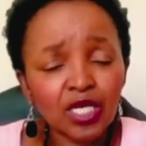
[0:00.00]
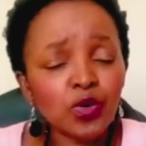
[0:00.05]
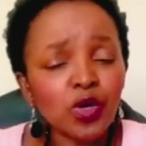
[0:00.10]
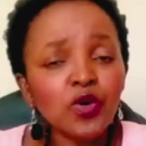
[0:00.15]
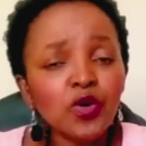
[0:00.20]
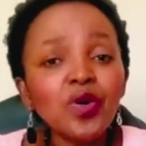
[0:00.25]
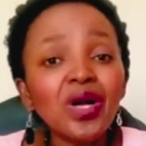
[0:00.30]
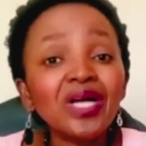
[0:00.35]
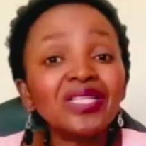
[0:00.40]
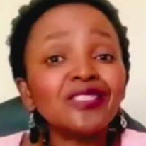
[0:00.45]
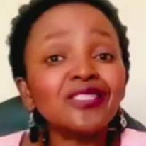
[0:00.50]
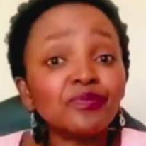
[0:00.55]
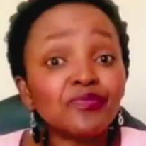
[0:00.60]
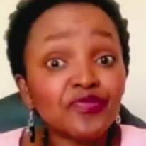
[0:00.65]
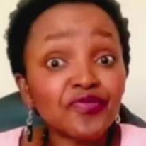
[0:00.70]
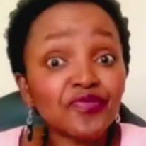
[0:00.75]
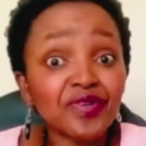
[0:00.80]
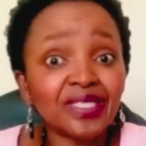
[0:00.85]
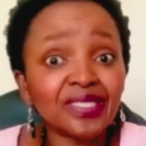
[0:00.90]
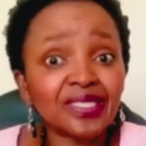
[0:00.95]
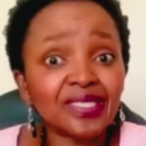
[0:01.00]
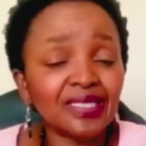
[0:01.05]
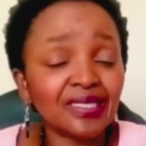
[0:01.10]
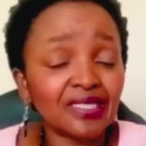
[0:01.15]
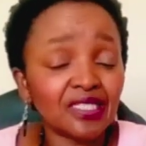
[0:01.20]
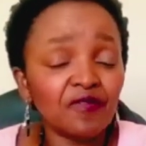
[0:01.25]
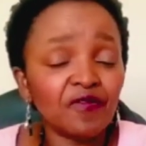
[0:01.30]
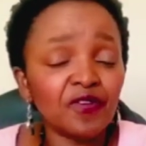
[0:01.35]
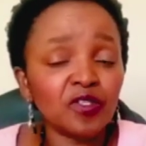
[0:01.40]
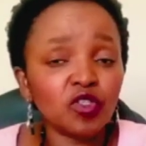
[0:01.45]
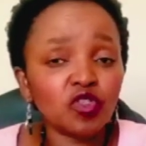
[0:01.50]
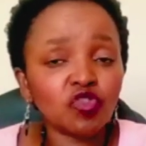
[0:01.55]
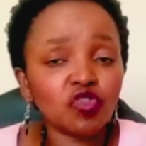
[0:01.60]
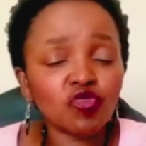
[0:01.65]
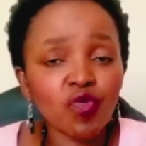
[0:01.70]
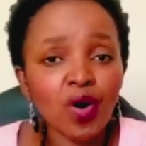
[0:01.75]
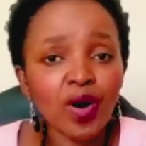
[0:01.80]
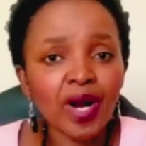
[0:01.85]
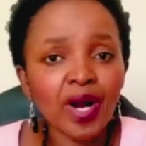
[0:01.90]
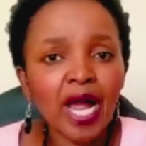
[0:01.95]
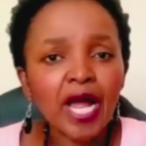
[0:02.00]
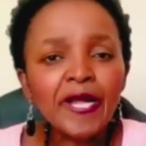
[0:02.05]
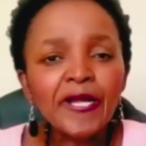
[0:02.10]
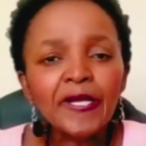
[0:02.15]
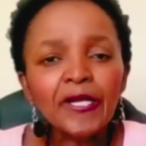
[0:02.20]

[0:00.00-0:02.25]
And when you are depressed, it's even stronger.